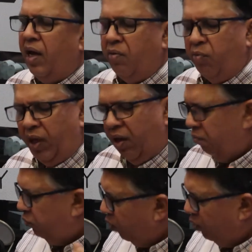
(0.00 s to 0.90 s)
and we
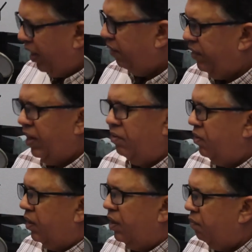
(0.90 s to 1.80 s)
don't have that
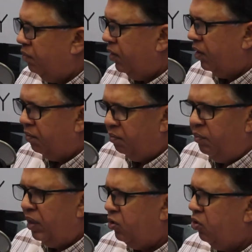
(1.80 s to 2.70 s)

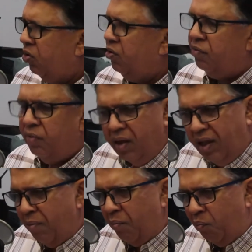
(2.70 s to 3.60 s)
millstone of
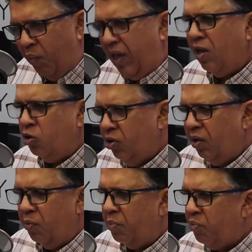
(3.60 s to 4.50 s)
making sure
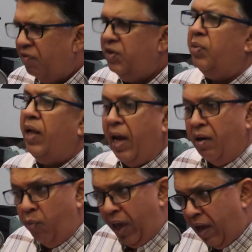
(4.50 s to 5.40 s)
that we're profitable,
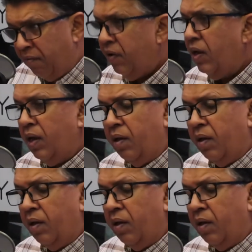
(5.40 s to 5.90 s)
and we have